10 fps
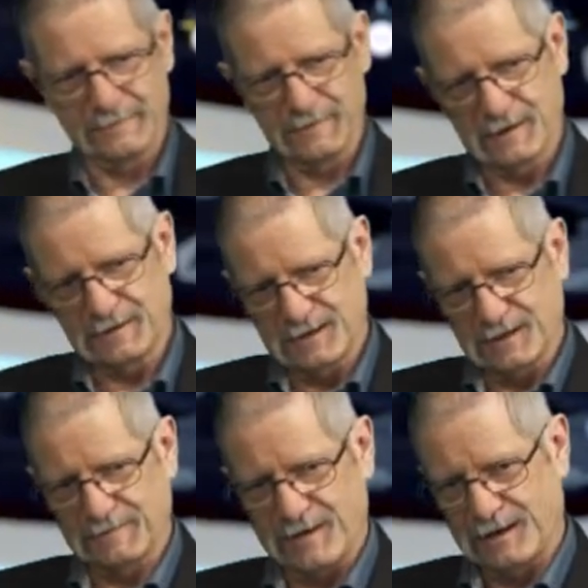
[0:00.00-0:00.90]
If we say
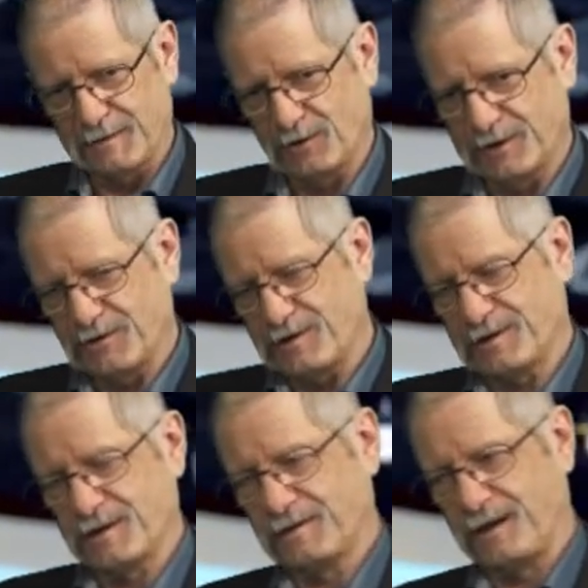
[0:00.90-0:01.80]
tick of n, it will increase
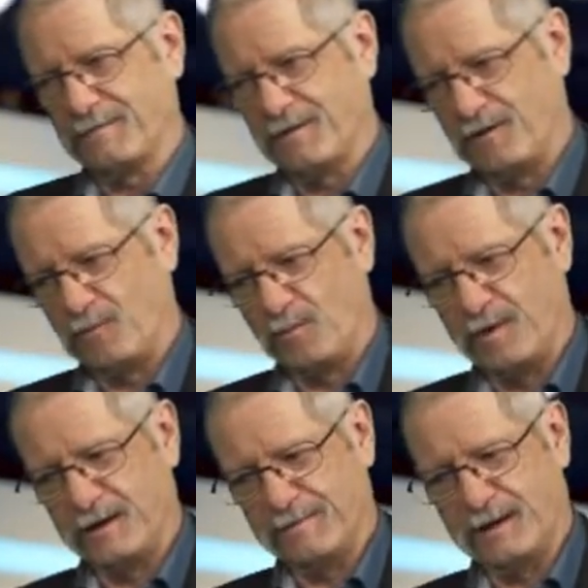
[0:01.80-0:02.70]
that state variable
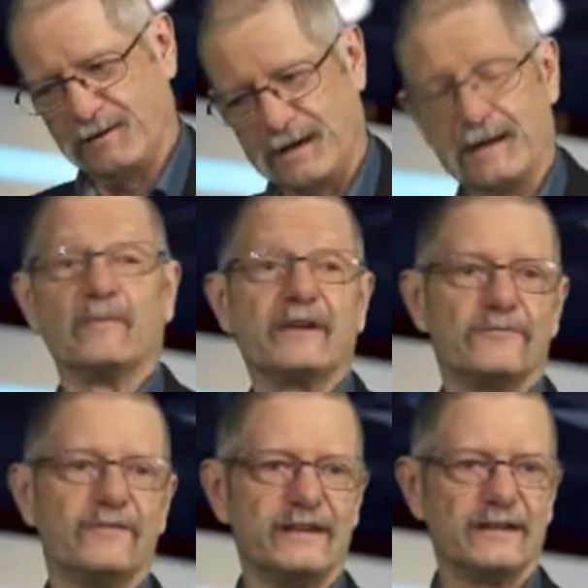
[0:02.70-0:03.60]
by the value of n, and we can
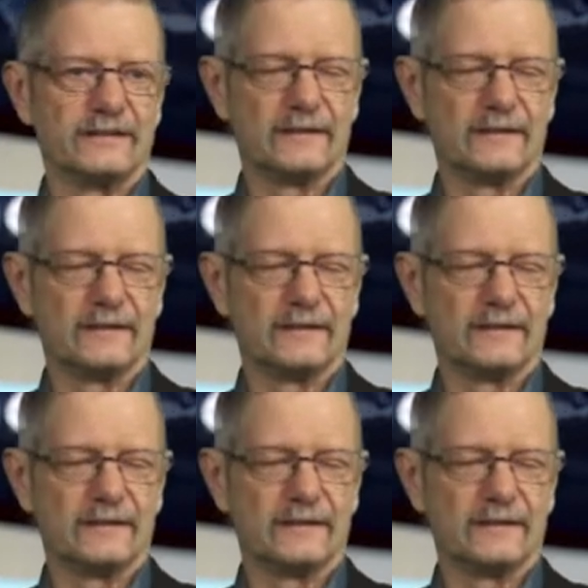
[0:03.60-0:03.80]
read it,